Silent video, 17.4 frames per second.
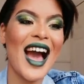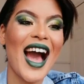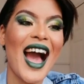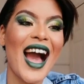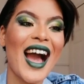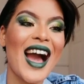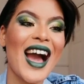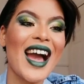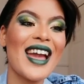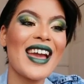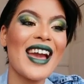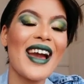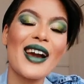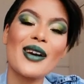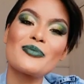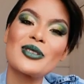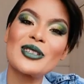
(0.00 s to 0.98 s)
I
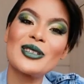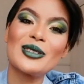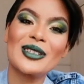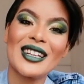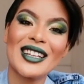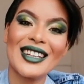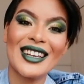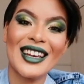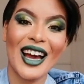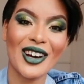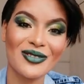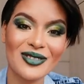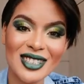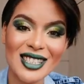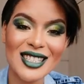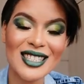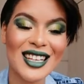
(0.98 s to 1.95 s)
absolutely love
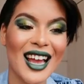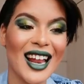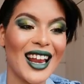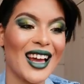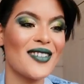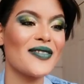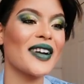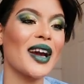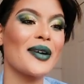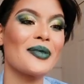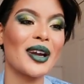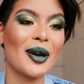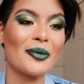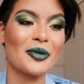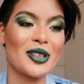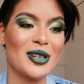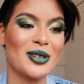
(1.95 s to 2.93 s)
it. I love coming
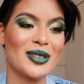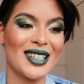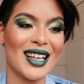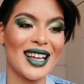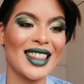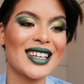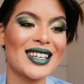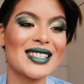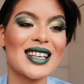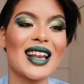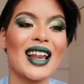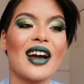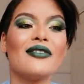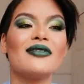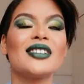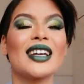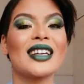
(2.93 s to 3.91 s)
up with looks like this. I
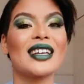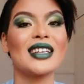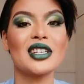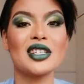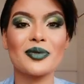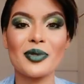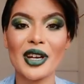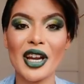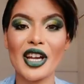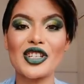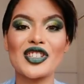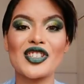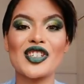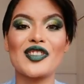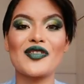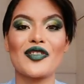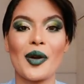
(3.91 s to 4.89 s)
love taking
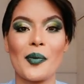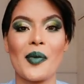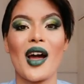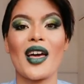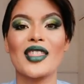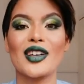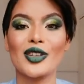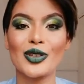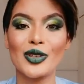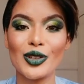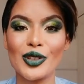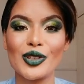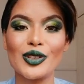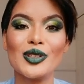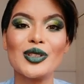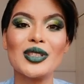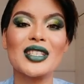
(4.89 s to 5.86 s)
inspiration from other
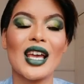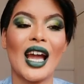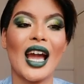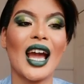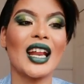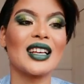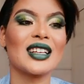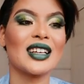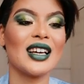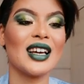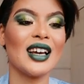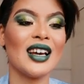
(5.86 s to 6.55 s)
gurus and